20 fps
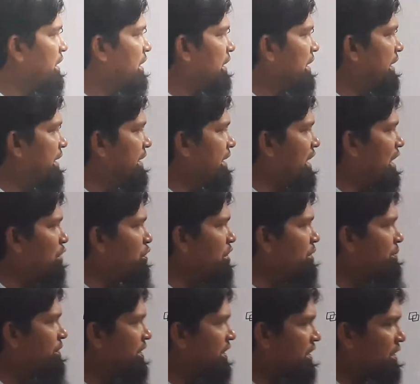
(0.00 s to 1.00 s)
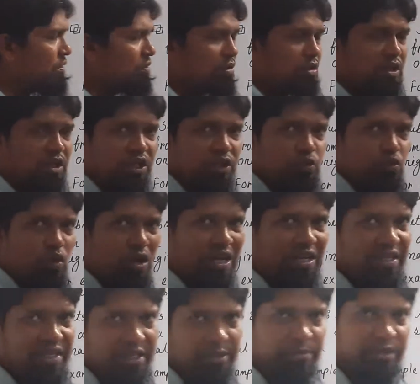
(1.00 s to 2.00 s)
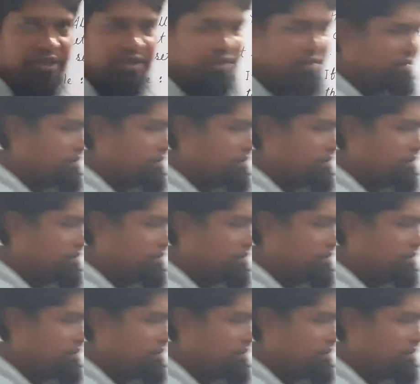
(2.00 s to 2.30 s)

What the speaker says: And now I am taking only one element.